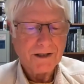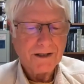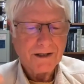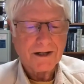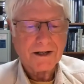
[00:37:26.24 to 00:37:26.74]

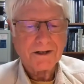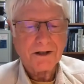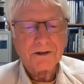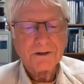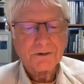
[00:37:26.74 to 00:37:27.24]
and I
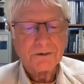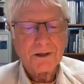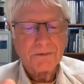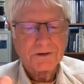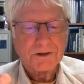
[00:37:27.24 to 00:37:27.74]
carry
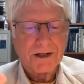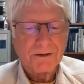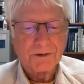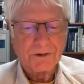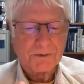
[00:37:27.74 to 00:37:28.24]
streamers to
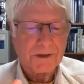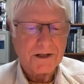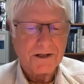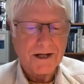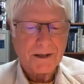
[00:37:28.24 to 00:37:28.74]
cover three
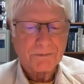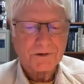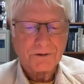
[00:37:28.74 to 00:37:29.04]
depths.